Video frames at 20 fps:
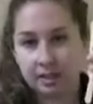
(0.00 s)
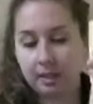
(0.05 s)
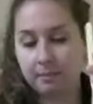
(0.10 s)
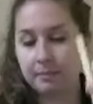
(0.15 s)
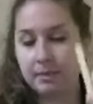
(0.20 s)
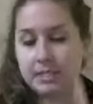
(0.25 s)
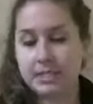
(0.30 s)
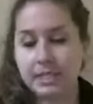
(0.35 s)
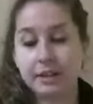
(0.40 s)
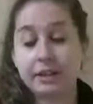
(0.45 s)

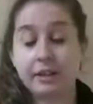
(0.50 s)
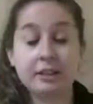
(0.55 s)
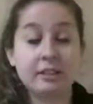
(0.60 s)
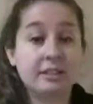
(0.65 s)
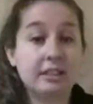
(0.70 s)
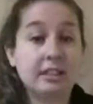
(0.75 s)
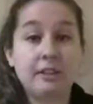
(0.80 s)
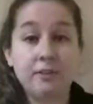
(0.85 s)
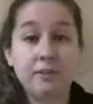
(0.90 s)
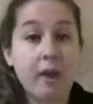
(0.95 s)

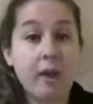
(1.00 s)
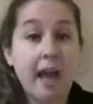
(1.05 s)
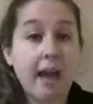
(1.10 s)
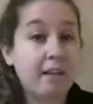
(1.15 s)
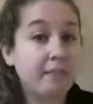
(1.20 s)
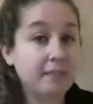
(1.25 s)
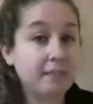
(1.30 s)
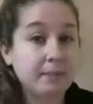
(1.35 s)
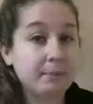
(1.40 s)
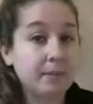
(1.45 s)
materials, and if you
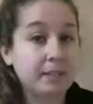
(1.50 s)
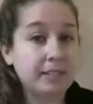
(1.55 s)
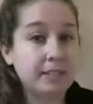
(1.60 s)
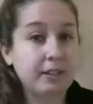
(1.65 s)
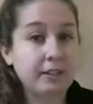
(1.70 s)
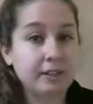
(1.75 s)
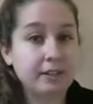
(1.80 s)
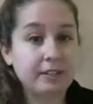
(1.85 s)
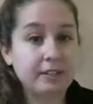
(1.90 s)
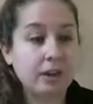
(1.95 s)
have some
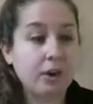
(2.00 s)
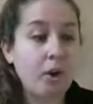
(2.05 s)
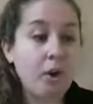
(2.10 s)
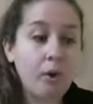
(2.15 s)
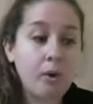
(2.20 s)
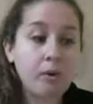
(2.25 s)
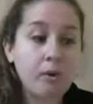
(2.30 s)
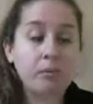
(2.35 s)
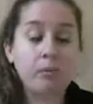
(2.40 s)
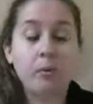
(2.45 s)
materials at
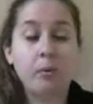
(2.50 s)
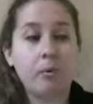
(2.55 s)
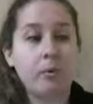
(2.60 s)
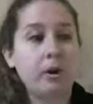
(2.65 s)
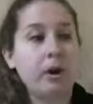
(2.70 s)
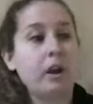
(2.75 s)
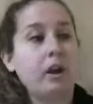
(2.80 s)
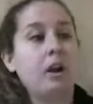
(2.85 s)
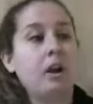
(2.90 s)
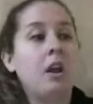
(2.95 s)
home
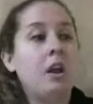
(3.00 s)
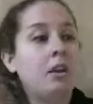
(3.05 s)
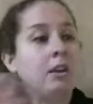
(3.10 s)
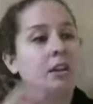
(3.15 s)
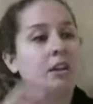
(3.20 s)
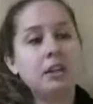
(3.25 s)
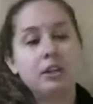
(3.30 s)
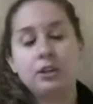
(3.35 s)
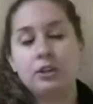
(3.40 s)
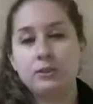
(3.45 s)
or
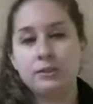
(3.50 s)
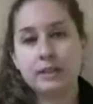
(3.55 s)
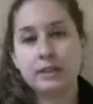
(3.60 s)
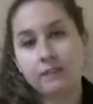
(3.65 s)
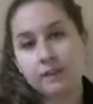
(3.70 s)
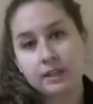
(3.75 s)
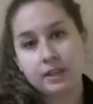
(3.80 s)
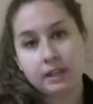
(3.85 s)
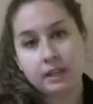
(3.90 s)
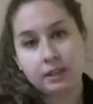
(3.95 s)
you didn't use
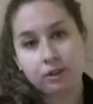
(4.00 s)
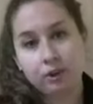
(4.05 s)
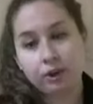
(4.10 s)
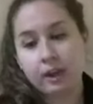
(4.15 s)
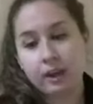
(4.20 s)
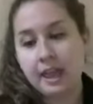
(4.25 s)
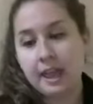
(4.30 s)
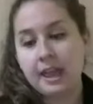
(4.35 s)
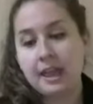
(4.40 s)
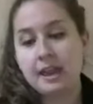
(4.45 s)
everything in your
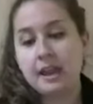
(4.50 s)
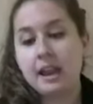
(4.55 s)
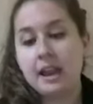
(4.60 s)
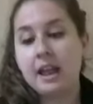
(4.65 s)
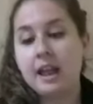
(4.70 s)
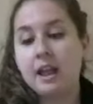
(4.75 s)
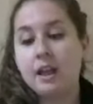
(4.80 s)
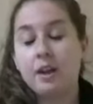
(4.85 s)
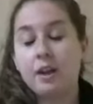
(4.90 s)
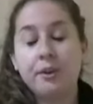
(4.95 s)
kit,
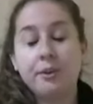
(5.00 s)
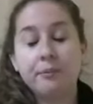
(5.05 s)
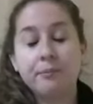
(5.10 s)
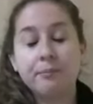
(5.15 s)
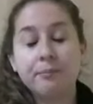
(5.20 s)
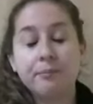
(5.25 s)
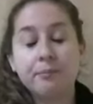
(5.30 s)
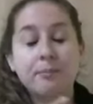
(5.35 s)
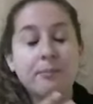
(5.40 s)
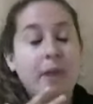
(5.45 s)

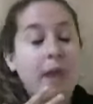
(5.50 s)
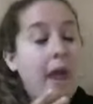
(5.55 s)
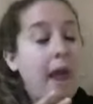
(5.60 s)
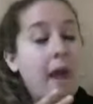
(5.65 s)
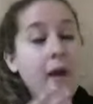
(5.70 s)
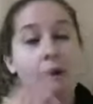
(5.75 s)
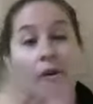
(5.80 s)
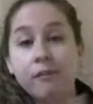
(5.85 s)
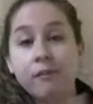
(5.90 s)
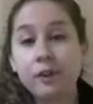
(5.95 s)

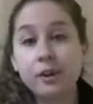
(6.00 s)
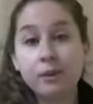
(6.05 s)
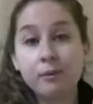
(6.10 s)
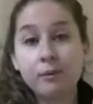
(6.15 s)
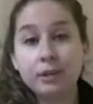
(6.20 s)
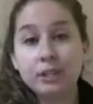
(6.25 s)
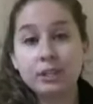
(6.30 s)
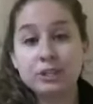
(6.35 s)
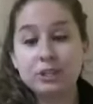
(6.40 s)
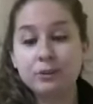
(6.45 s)
however you
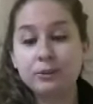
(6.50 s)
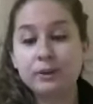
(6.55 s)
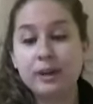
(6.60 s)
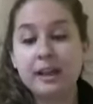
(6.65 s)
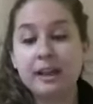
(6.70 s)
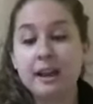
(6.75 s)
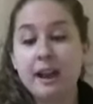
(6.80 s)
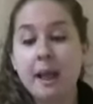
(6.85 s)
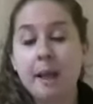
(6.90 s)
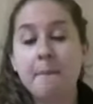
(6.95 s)
want to do
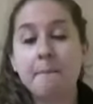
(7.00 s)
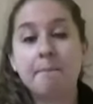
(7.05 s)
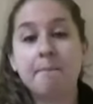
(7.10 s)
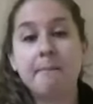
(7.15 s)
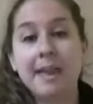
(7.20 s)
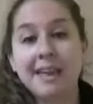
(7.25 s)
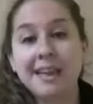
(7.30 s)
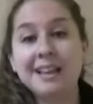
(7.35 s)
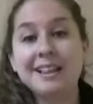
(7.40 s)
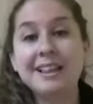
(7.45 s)
it,
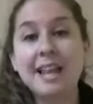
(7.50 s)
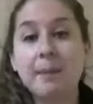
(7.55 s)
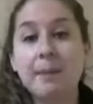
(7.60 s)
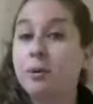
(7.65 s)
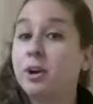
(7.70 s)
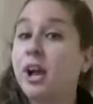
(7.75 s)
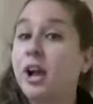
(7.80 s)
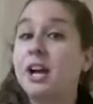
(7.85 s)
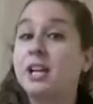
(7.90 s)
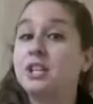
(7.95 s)
make a
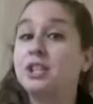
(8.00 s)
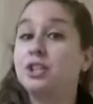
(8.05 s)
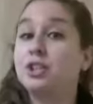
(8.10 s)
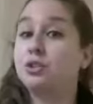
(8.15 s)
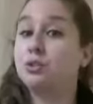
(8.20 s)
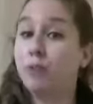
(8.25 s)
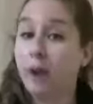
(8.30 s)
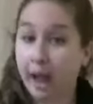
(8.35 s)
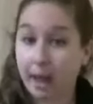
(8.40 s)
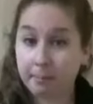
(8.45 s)
leprechaun
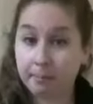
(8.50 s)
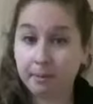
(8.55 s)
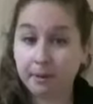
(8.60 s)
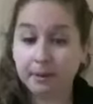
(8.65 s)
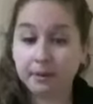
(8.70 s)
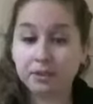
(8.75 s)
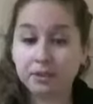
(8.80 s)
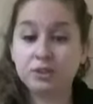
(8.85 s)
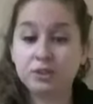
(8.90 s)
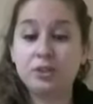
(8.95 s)
trap
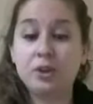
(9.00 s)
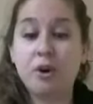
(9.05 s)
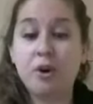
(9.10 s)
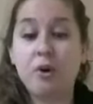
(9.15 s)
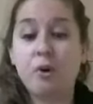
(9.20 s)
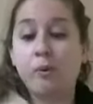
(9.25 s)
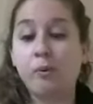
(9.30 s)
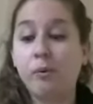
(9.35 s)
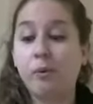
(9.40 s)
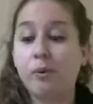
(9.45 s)

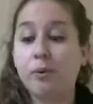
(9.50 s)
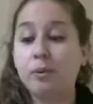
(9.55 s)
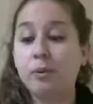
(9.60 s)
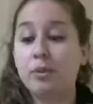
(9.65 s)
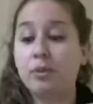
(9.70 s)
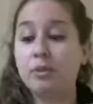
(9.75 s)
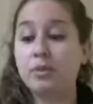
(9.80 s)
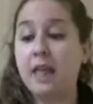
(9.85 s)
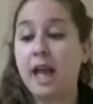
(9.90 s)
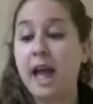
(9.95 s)
so
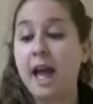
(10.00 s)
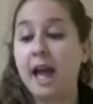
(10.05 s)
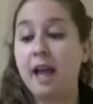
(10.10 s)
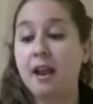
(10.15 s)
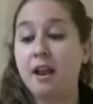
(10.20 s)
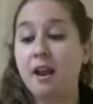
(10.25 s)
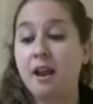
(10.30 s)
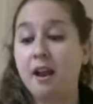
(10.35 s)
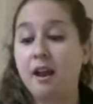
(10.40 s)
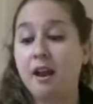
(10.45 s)
that